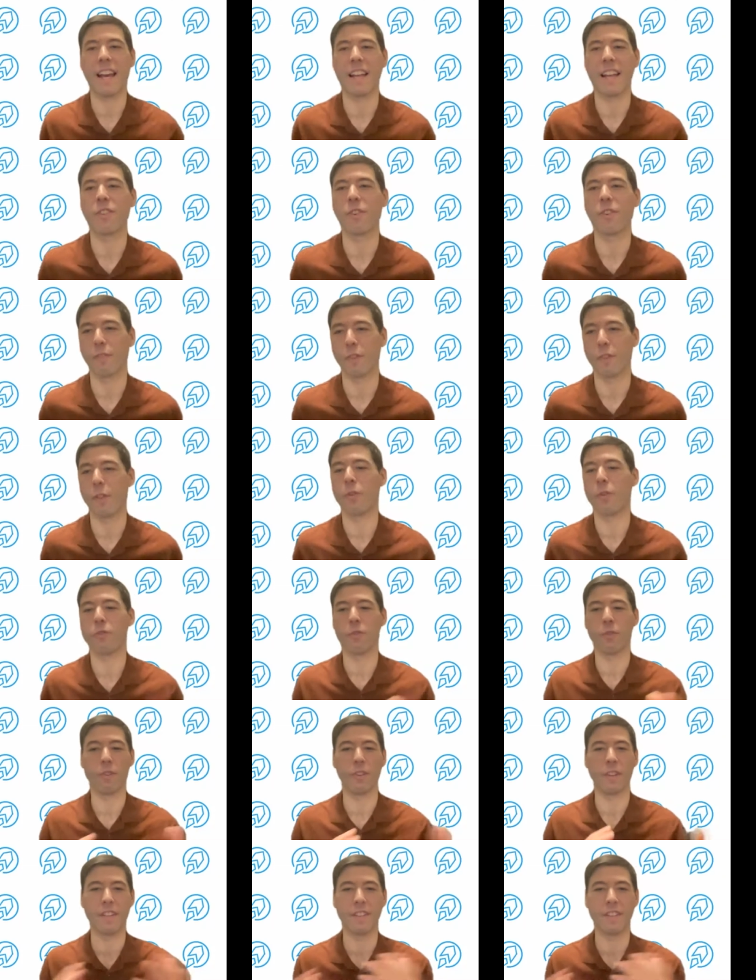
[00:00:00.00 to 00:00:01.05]
Yeah. So for those
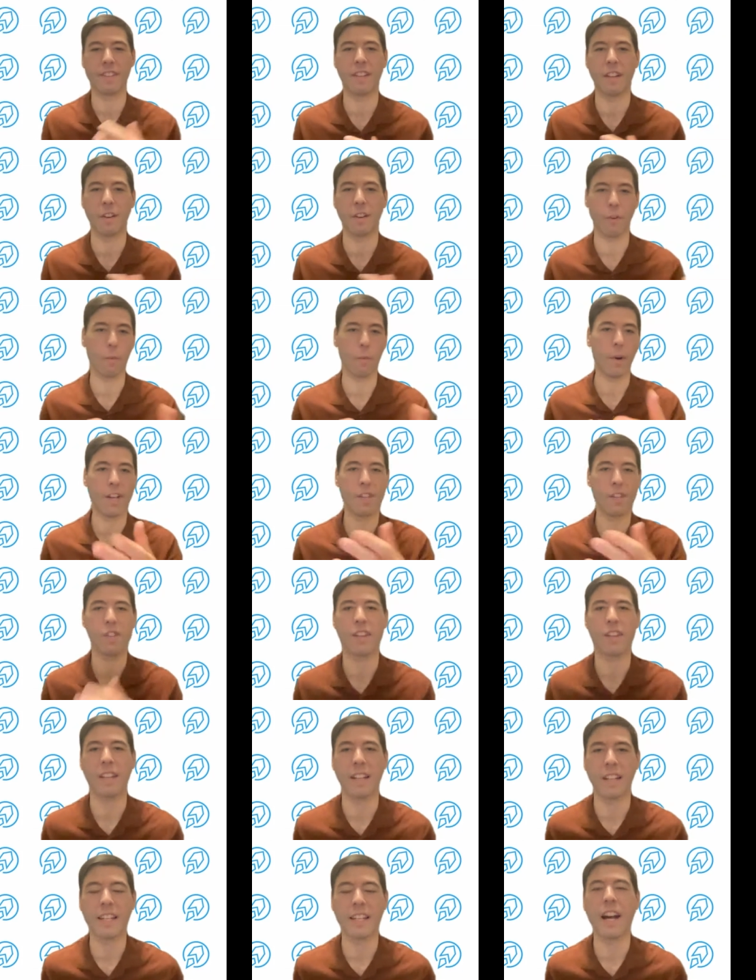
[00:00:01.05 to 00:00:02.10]
who are listening or
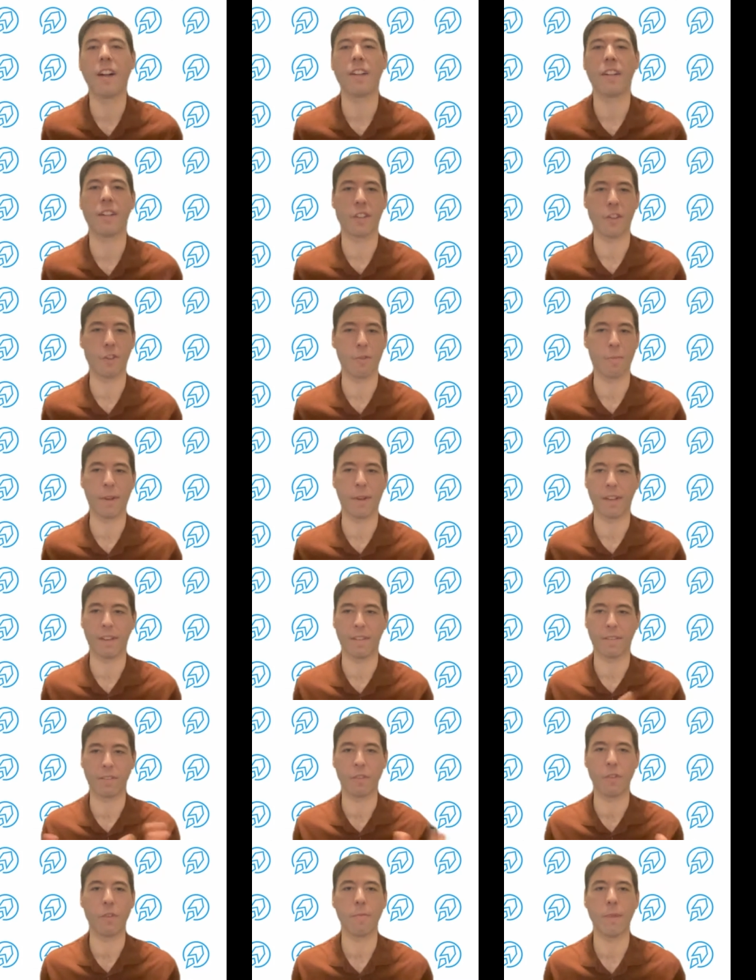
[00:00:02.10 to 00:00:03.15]
watching, Natalia Kubik of
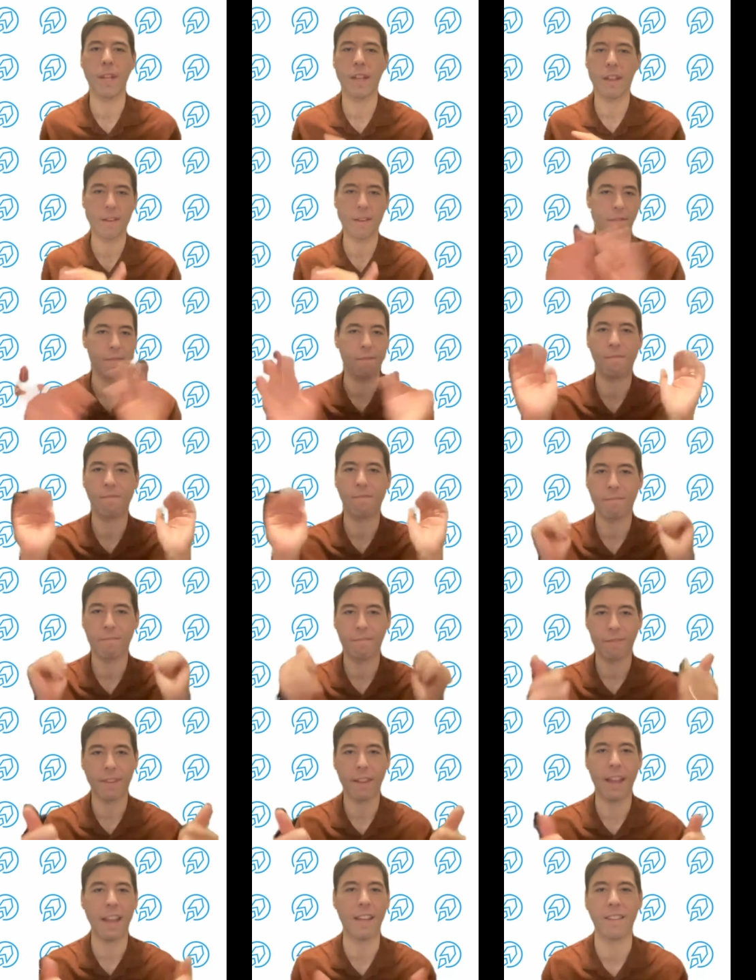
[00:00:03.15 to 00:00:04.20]
me,
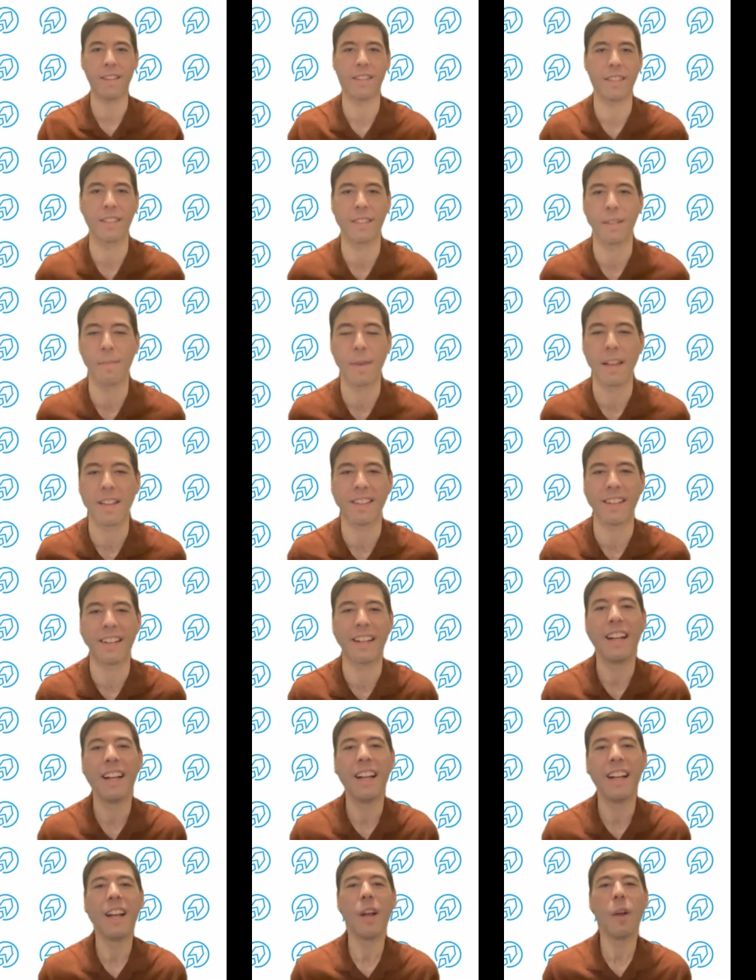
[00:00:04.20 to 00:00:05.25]
aces. Amazing.
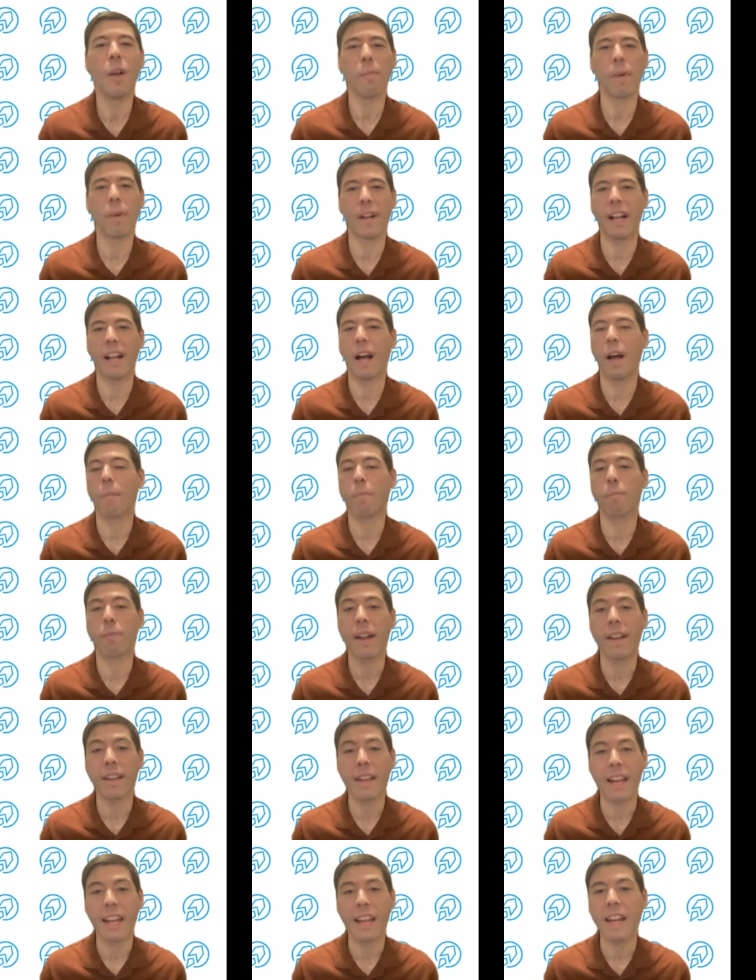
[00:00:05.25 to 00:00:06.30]
But uh,
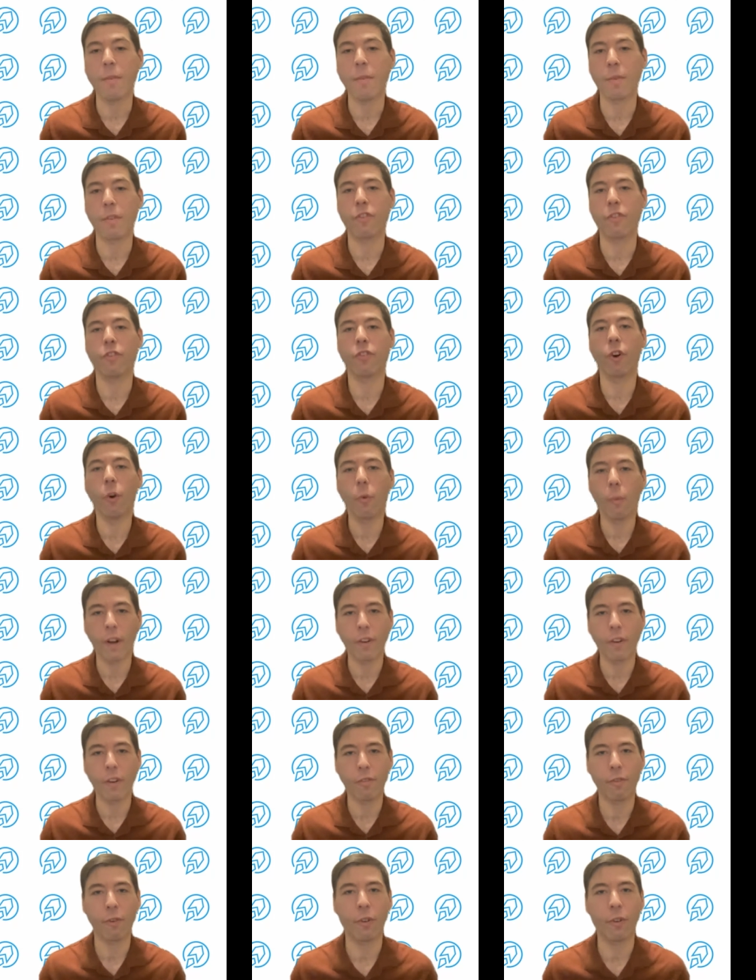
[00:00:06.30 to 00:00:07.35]
Brenda, it was so
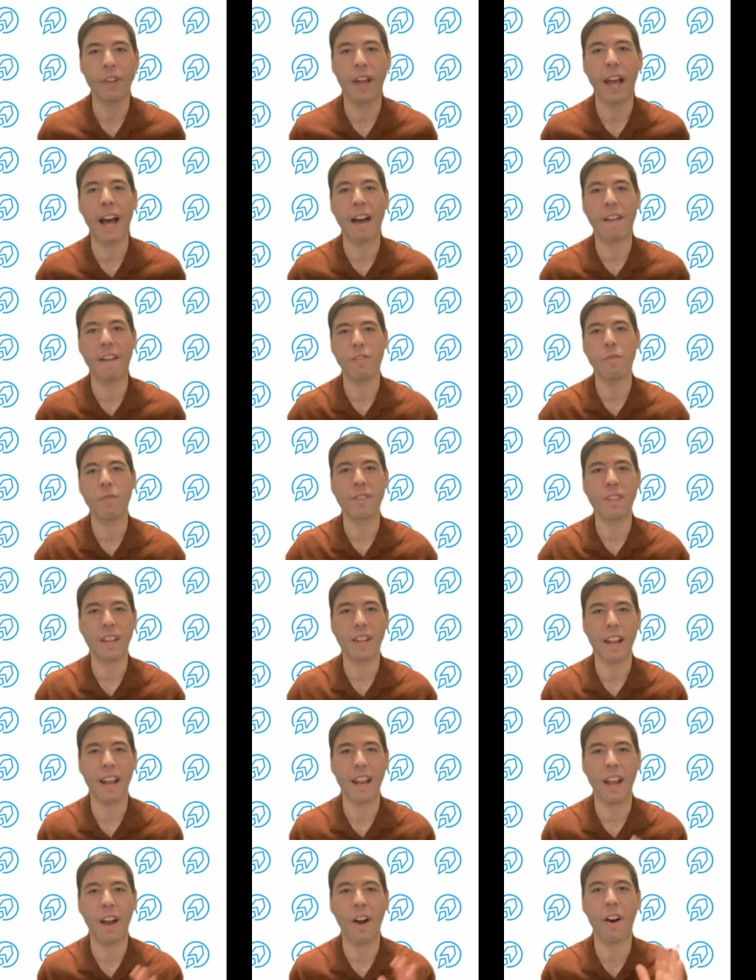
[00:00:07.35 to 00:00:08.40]
wonderful to have you
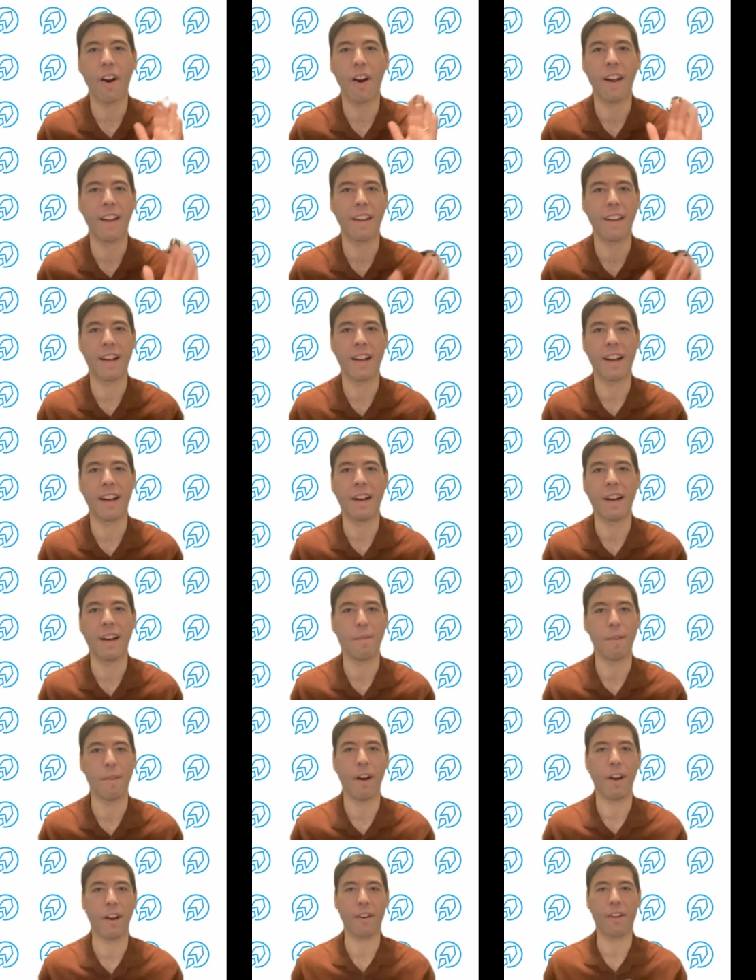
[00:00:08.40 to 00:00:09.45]
today on
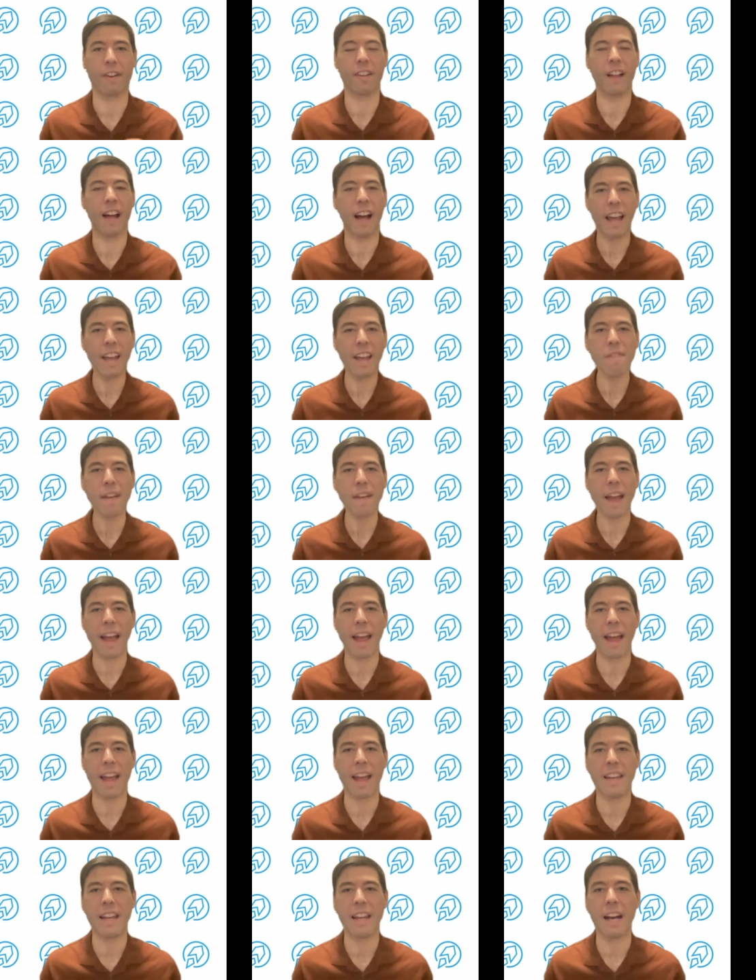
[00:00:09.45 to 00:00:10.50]
um, on our live.
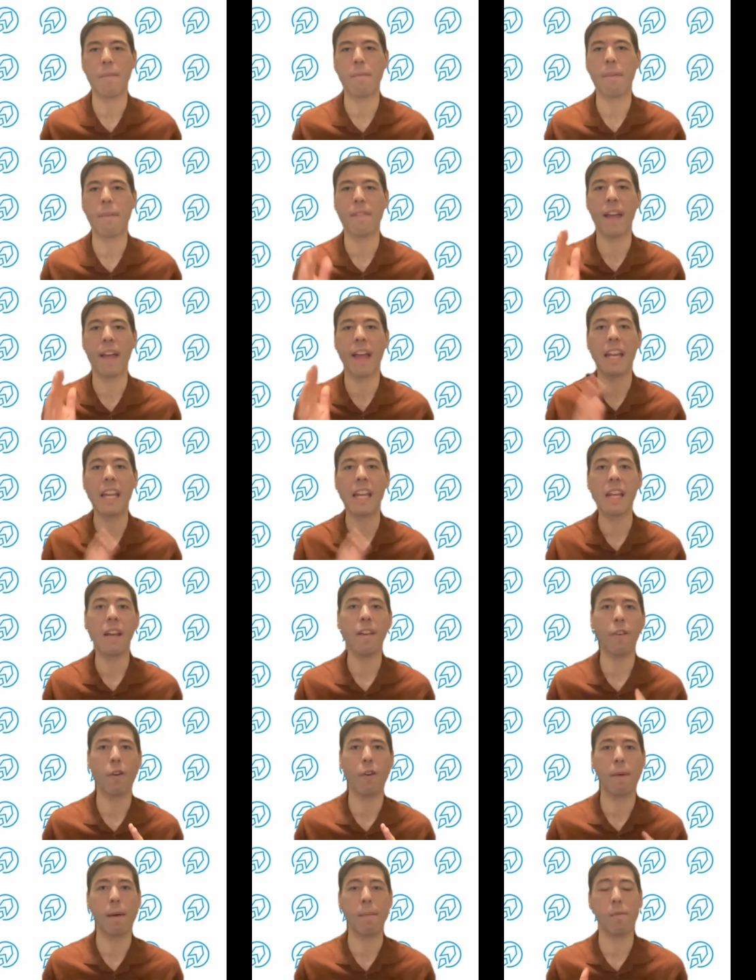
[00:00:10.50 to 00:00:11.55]
And um, if any
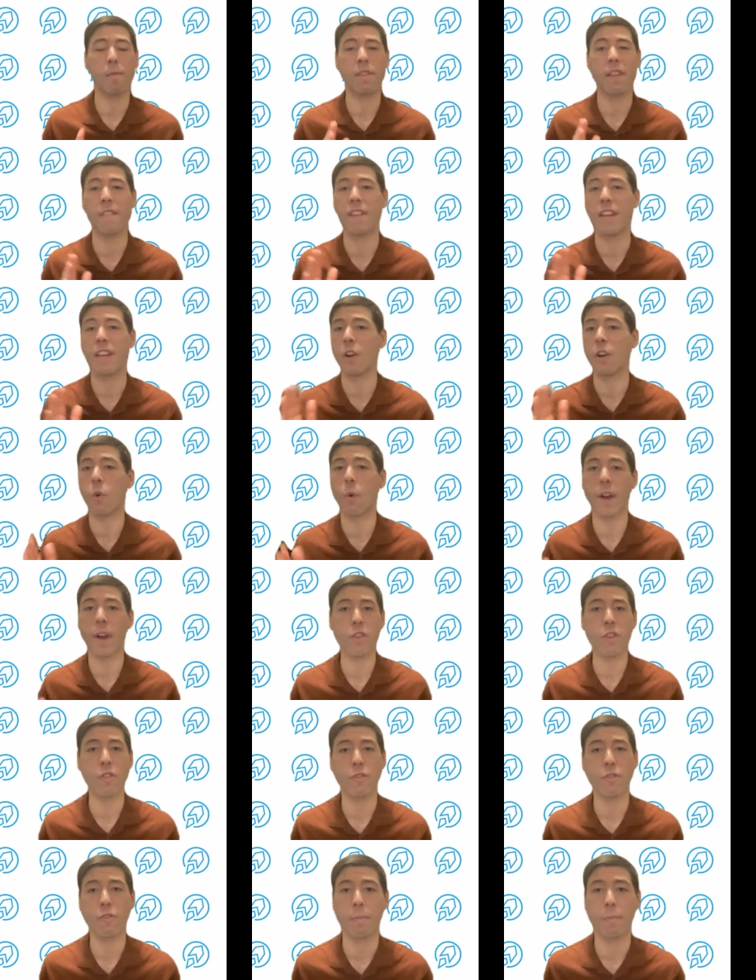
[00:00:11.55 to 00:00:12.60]
of our members have any
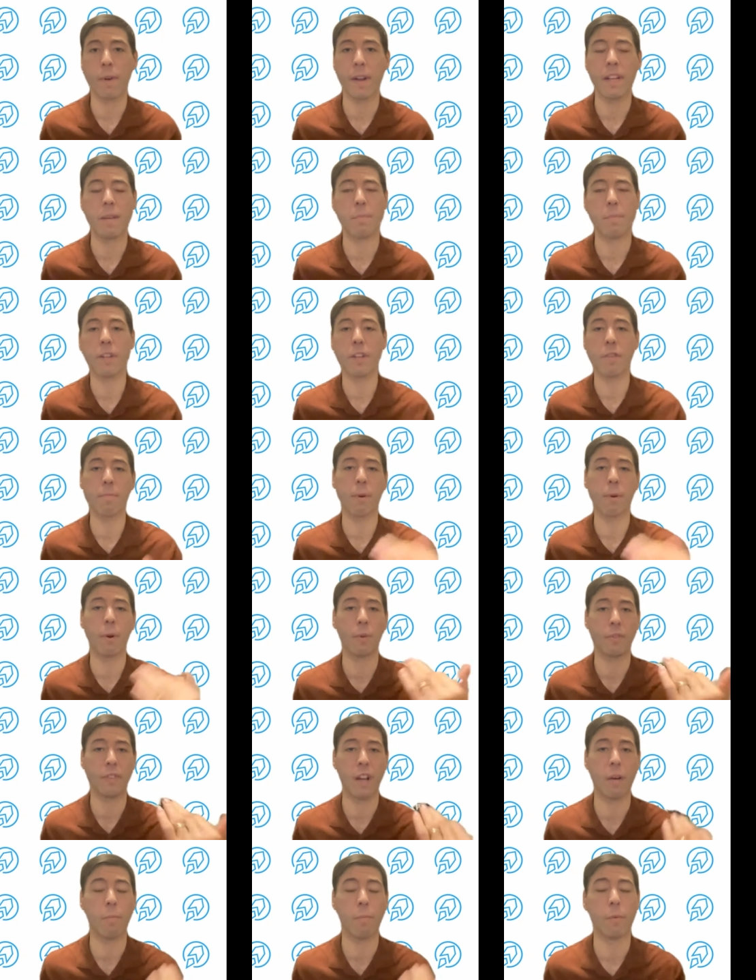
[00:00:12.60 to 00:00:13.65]
questions for Brenda, please
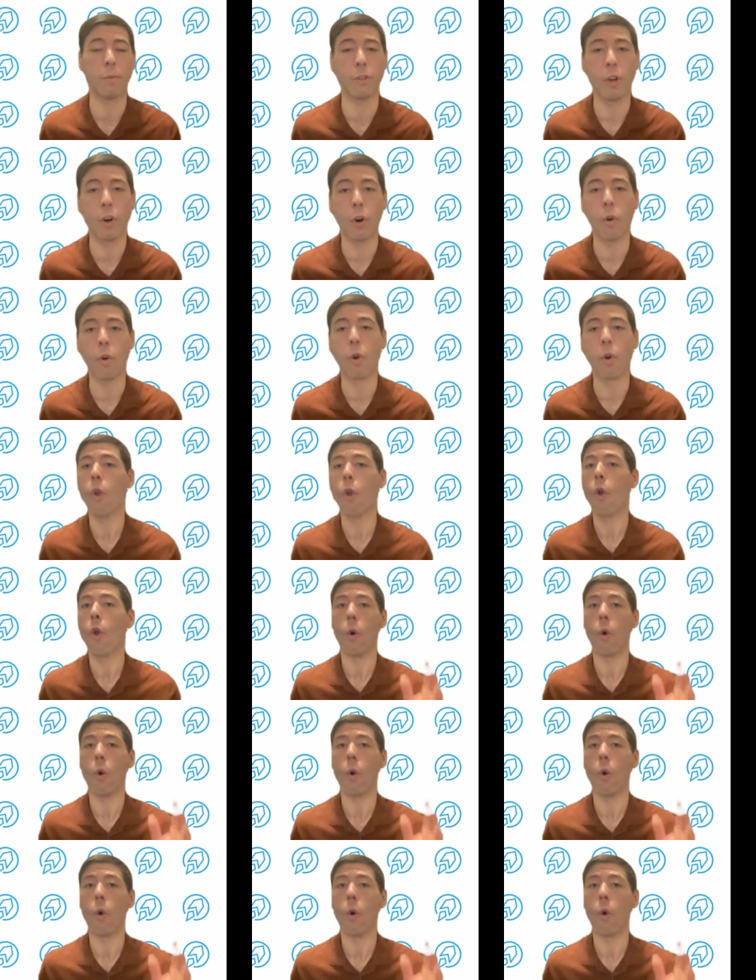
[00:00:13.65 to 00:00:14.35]
post down below